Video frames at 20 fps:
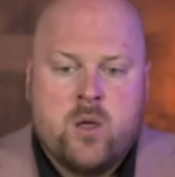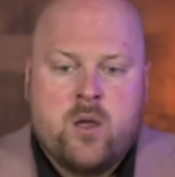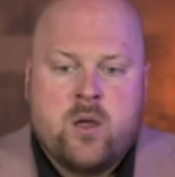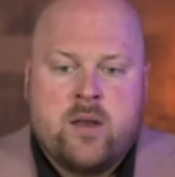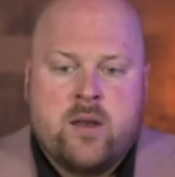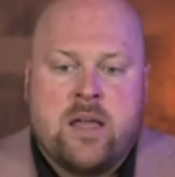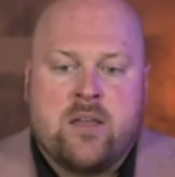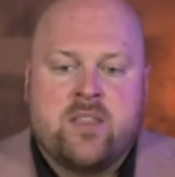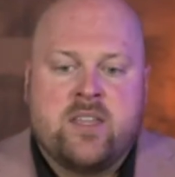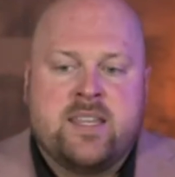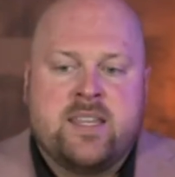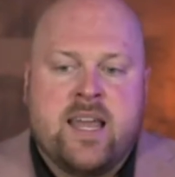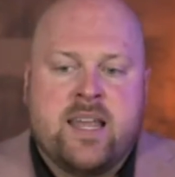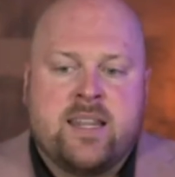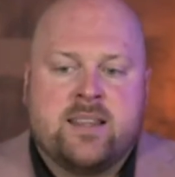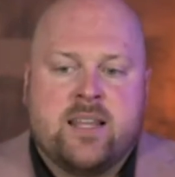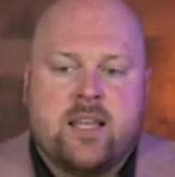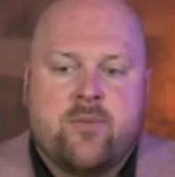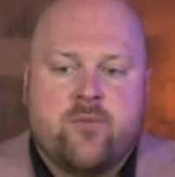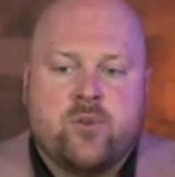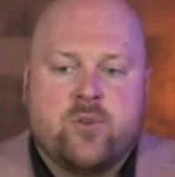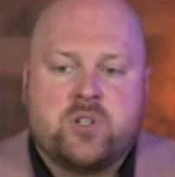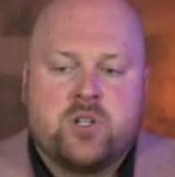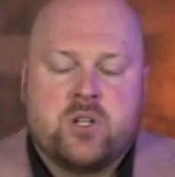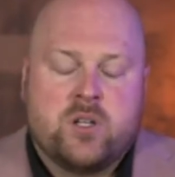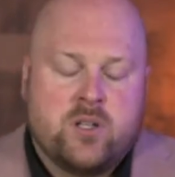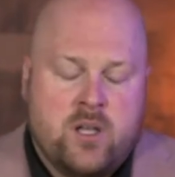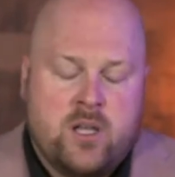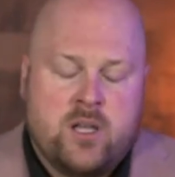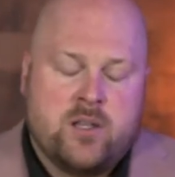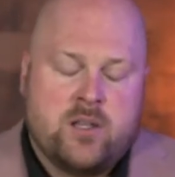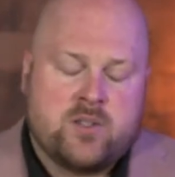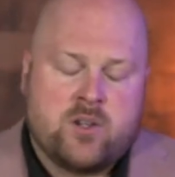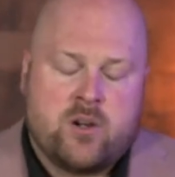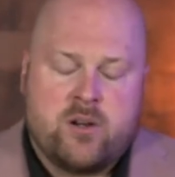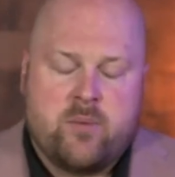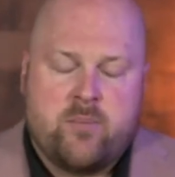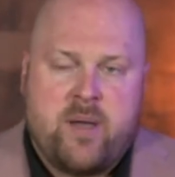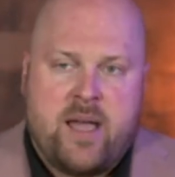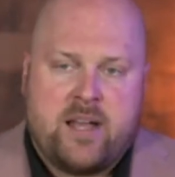Now, the debt and leverage, and
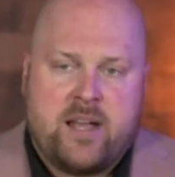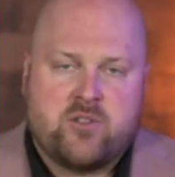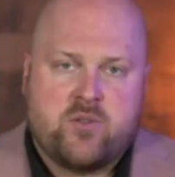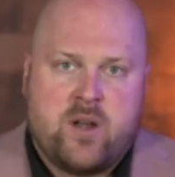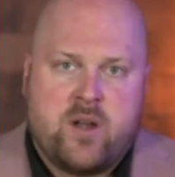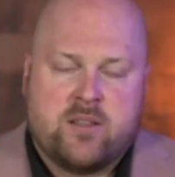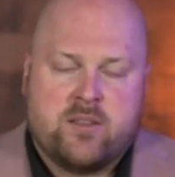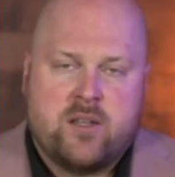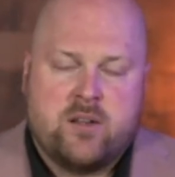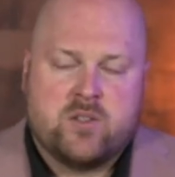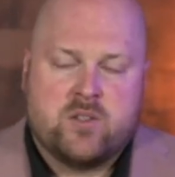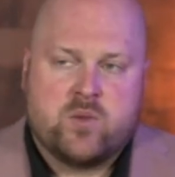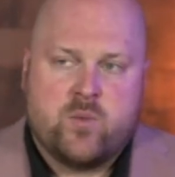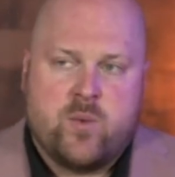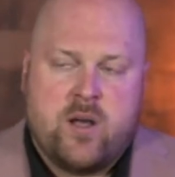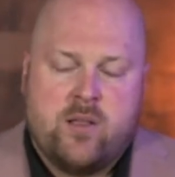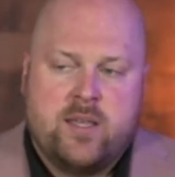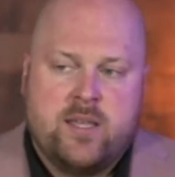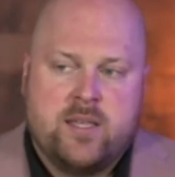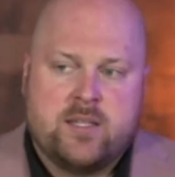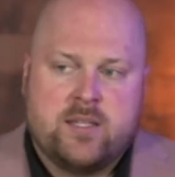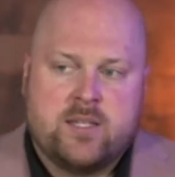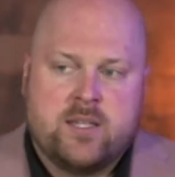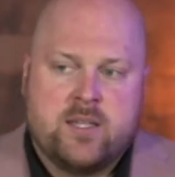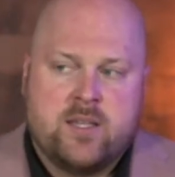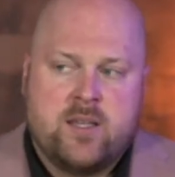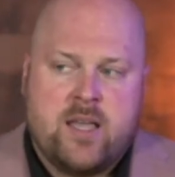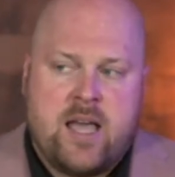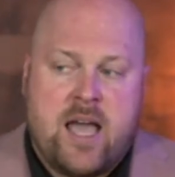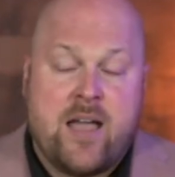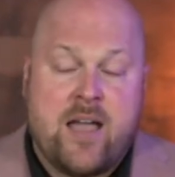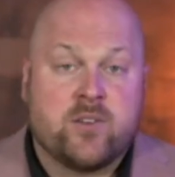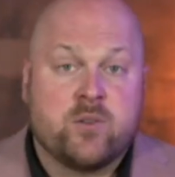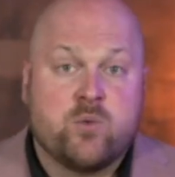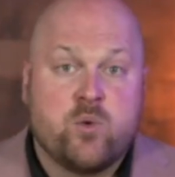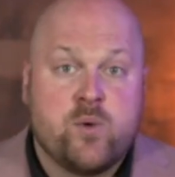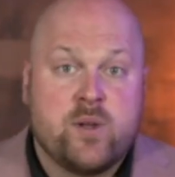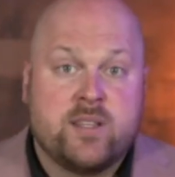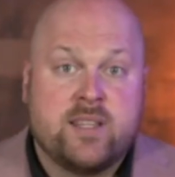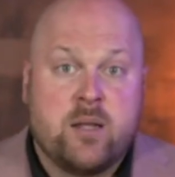sorry, to backtrack there as well, is after
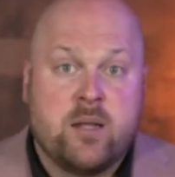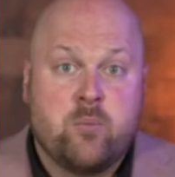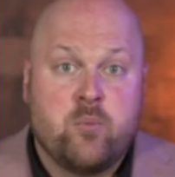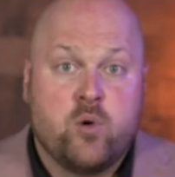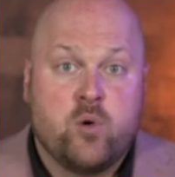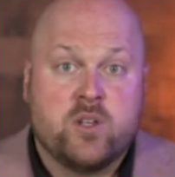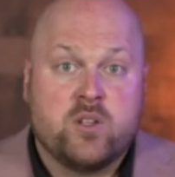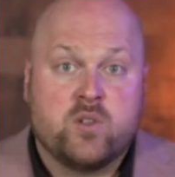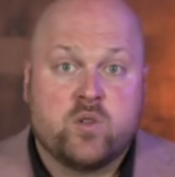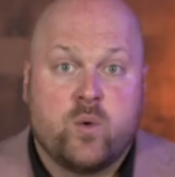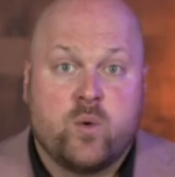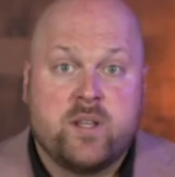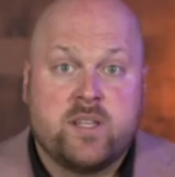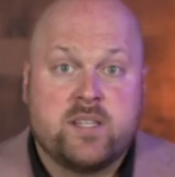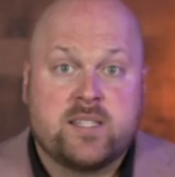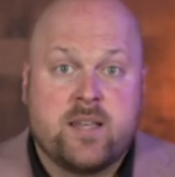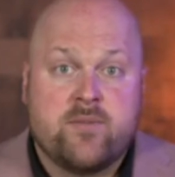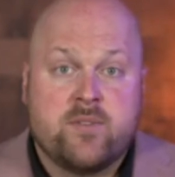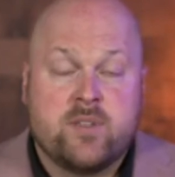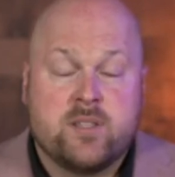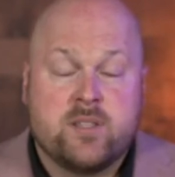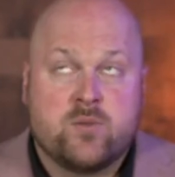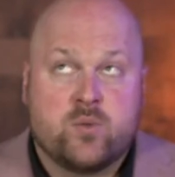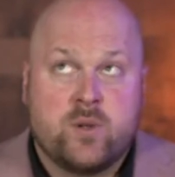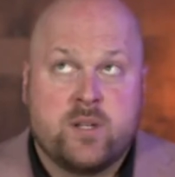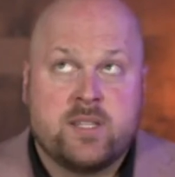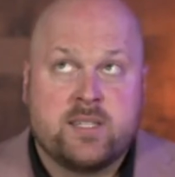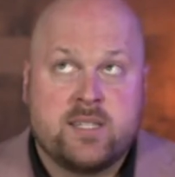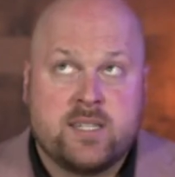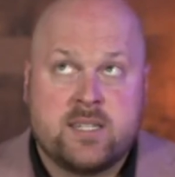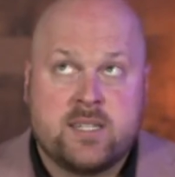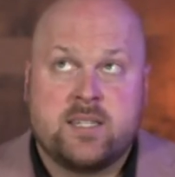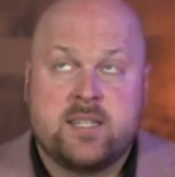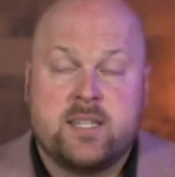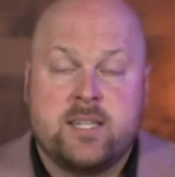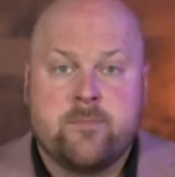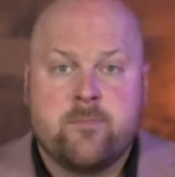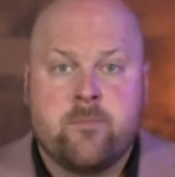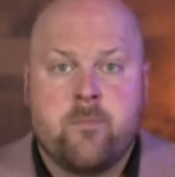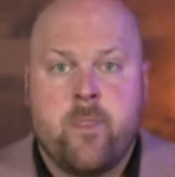we read that book in
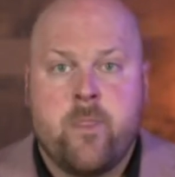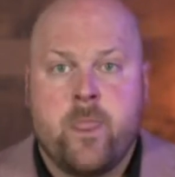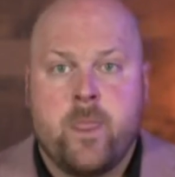2016,